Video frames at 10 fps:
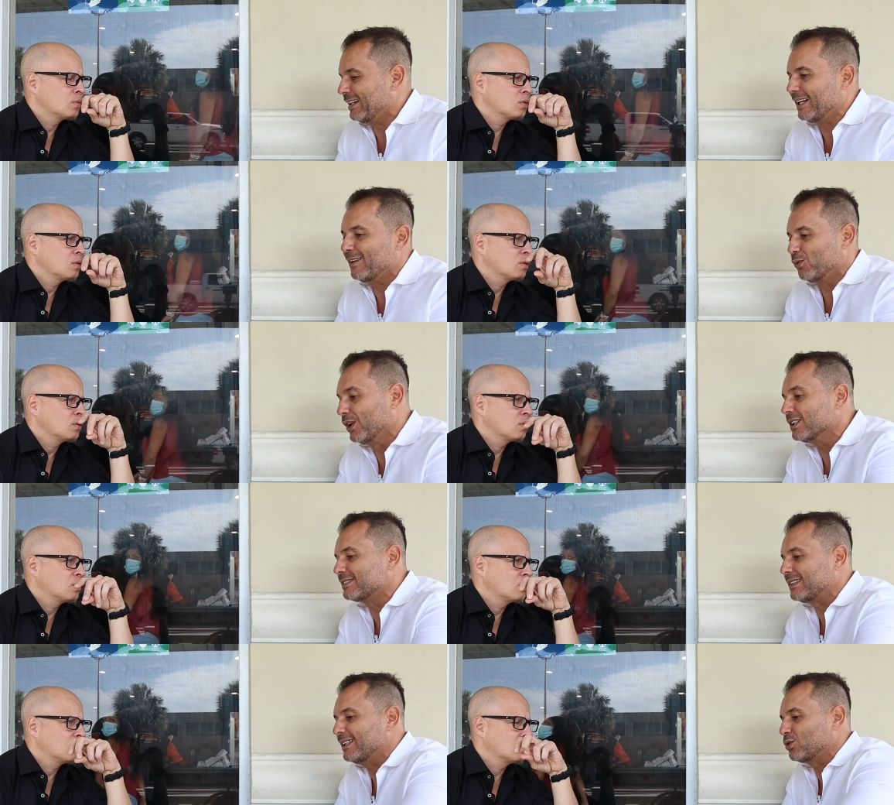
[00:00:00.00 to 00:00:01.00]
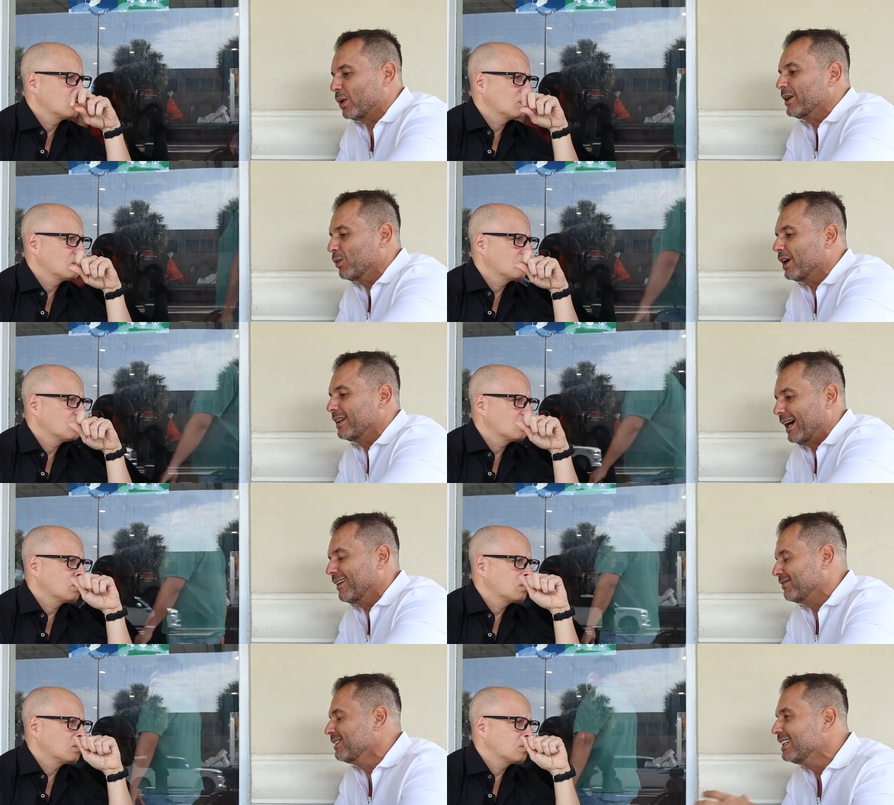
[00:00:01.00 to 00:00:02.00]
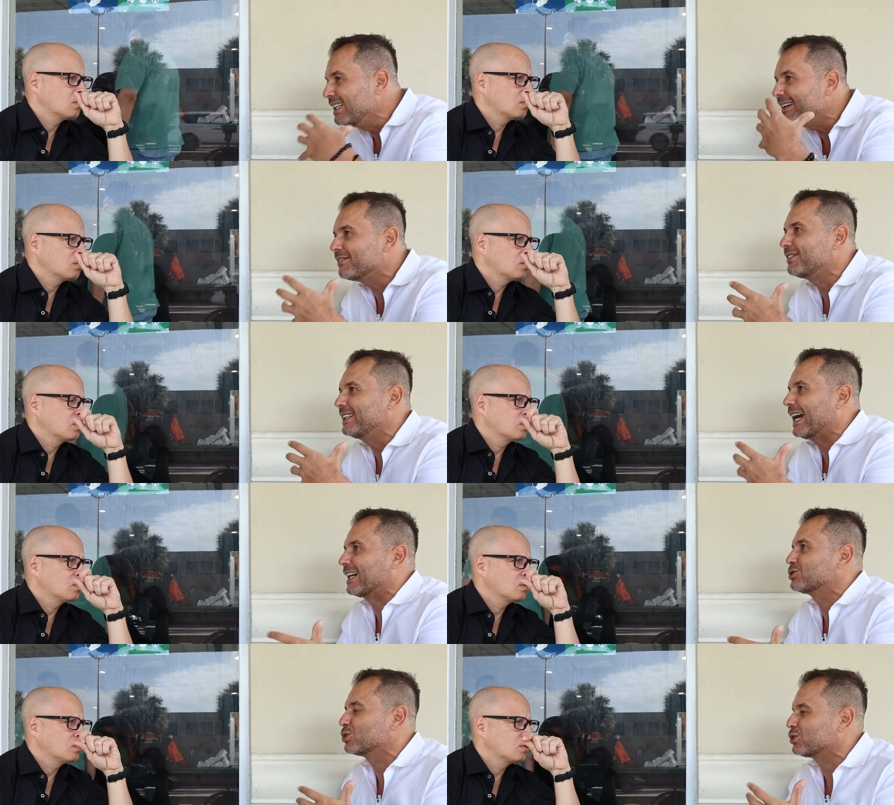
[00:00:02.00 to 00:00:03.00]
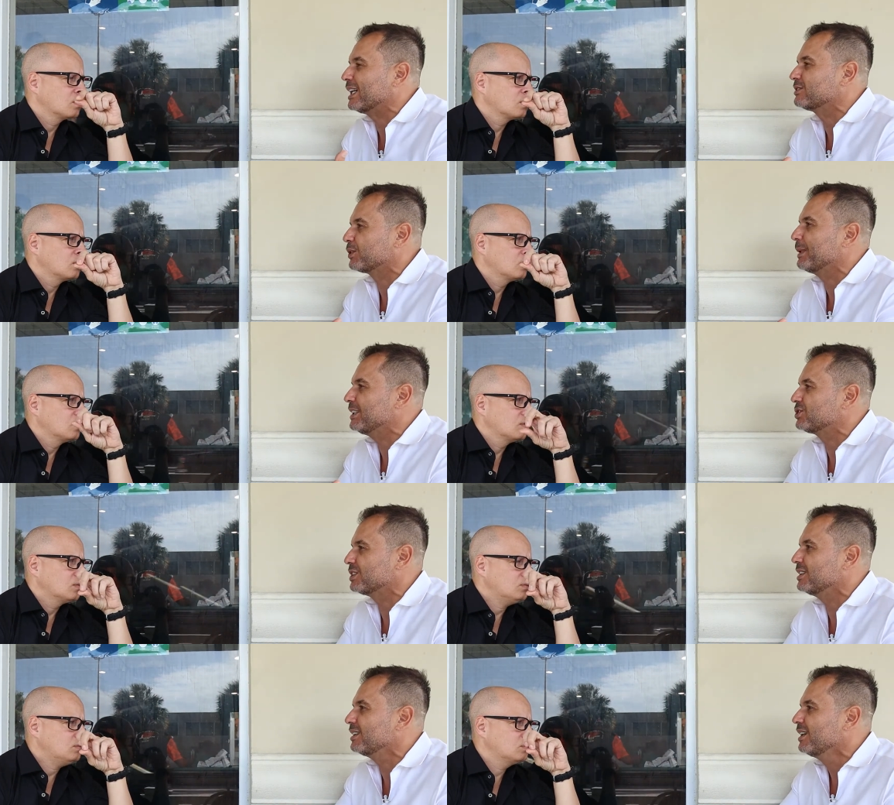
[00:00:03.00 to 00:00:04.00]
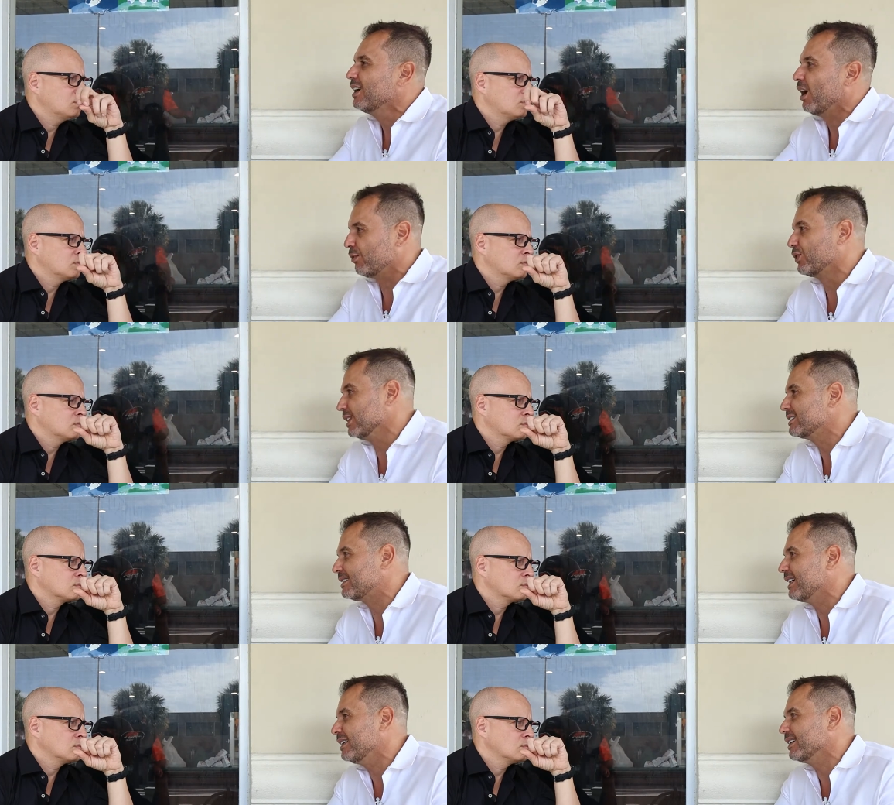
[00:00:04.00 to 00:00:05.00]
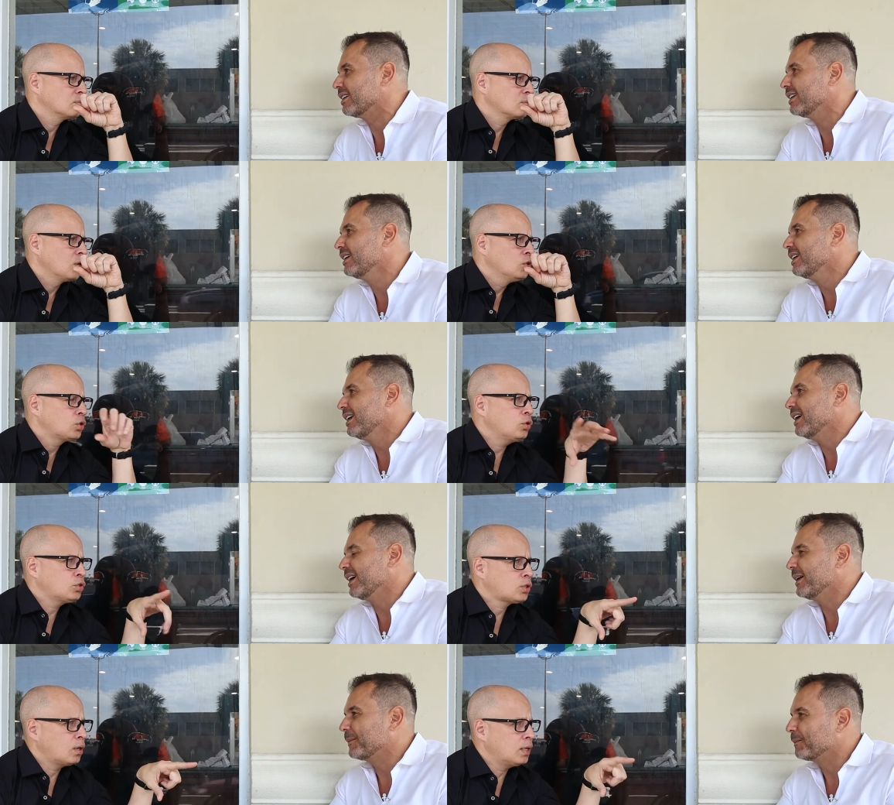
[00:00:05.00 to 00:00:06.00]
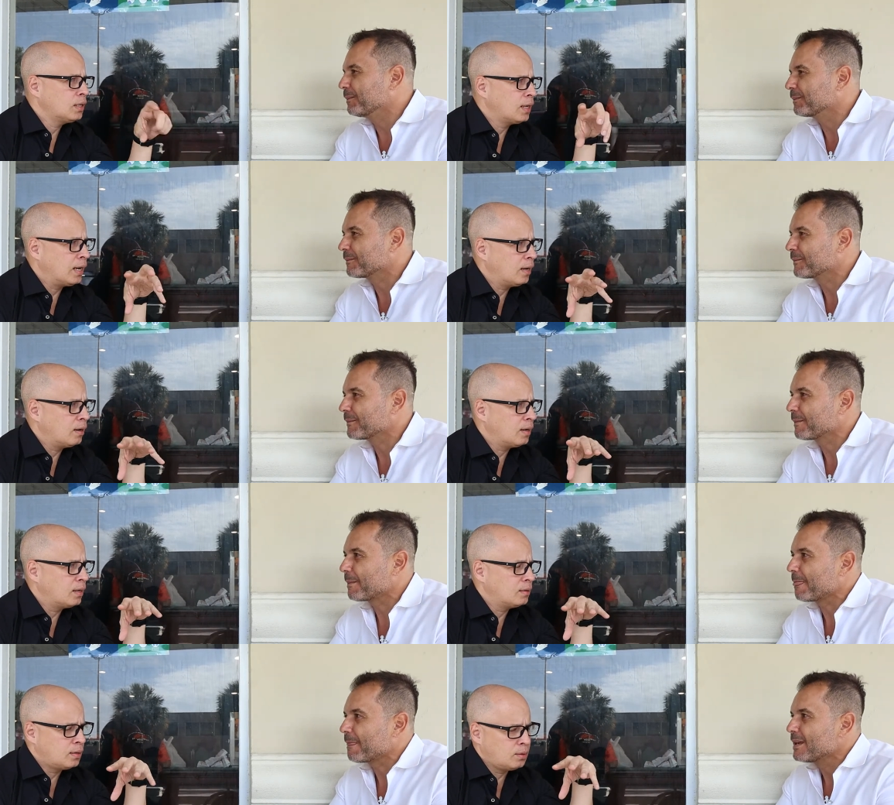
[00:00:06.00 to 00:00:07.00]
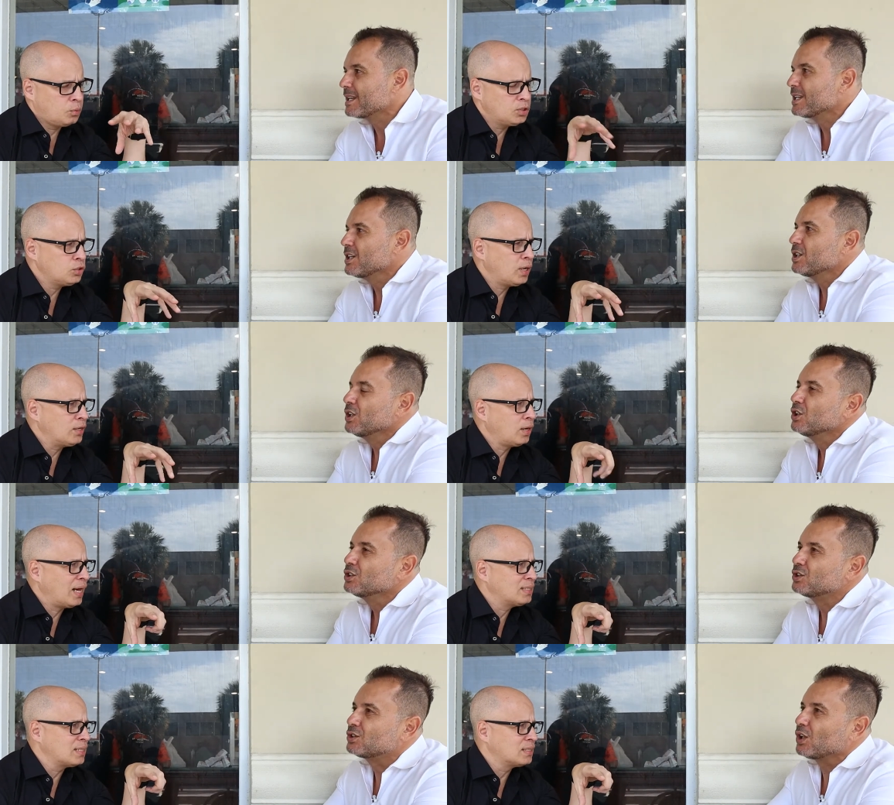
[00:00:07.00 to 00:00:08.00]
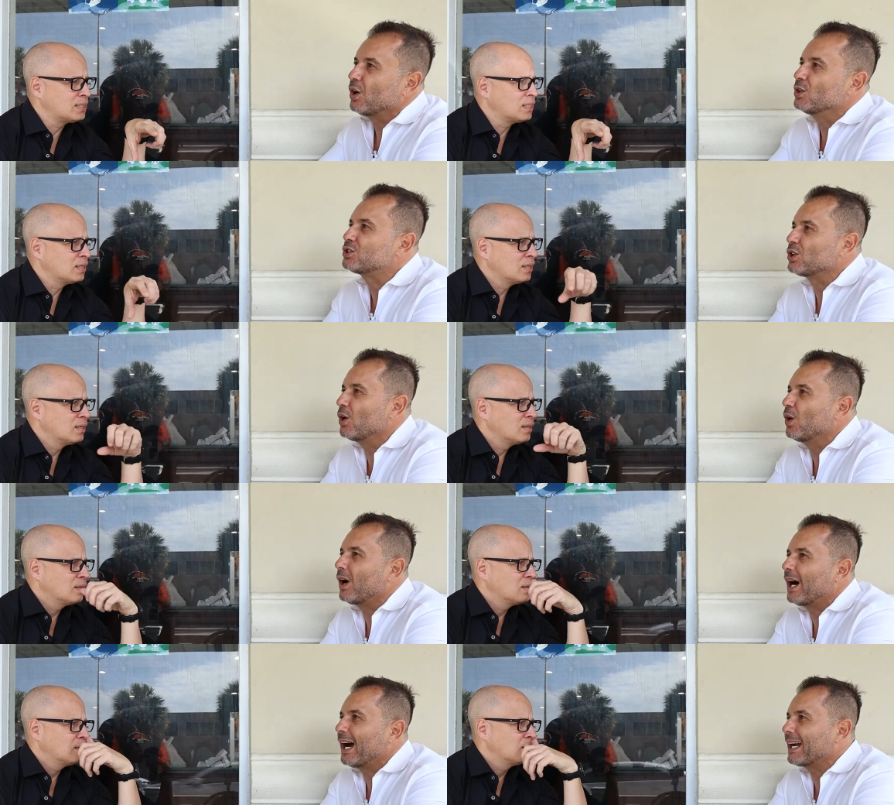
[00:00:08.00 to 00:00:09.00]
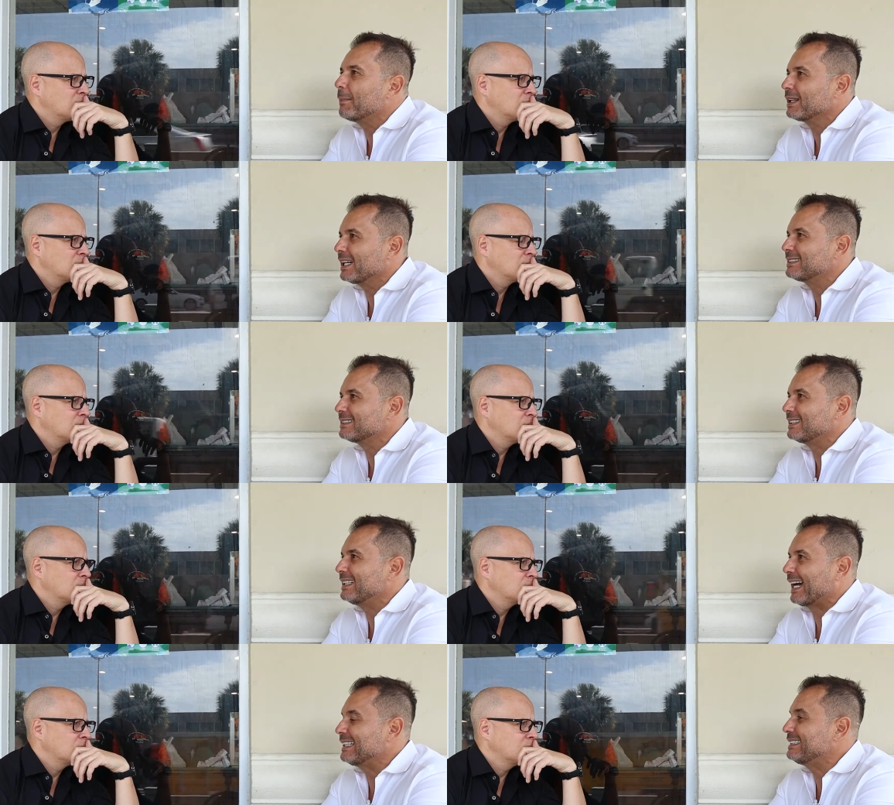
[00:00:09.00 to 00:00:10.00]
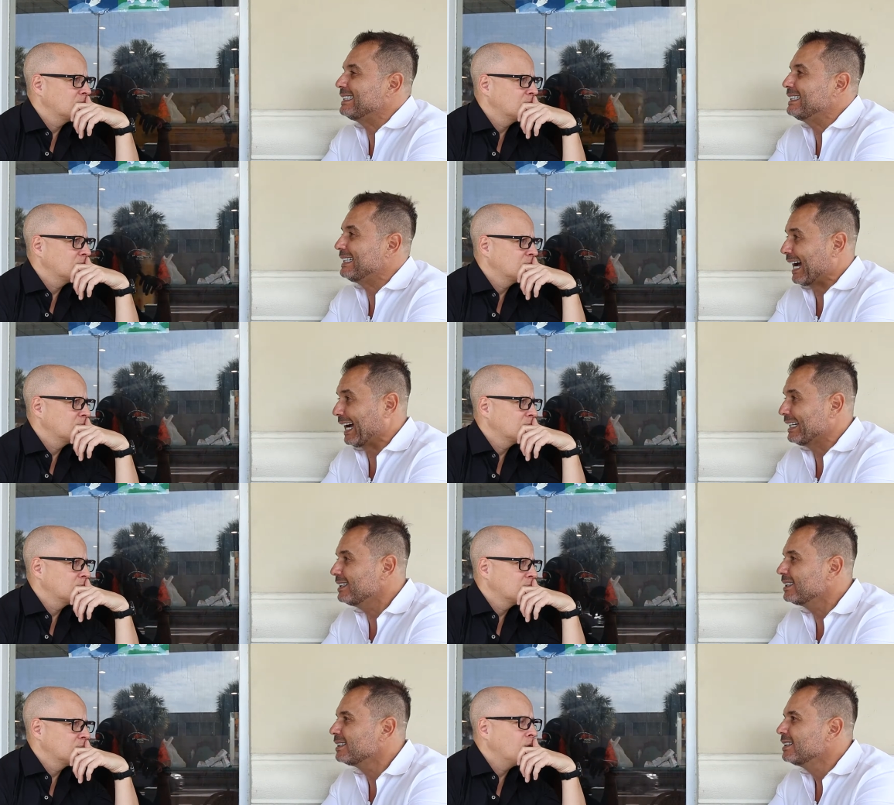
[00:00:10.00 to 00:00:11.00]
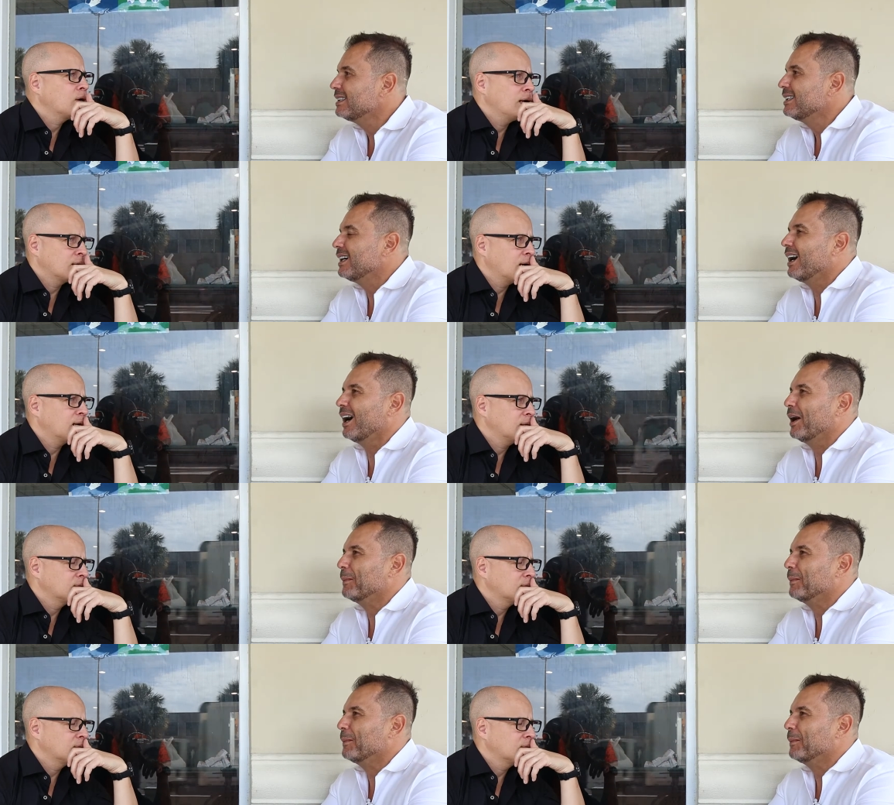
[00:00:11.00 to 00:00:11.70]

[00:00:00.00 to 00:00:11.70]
Speaker 1: and then real estate 21, I've lived the actual transformation of real estate here. So you
Speaker 2: started, uh, uh, when did you get your license?
Speaker 1: So I got my license in 99. Okay, got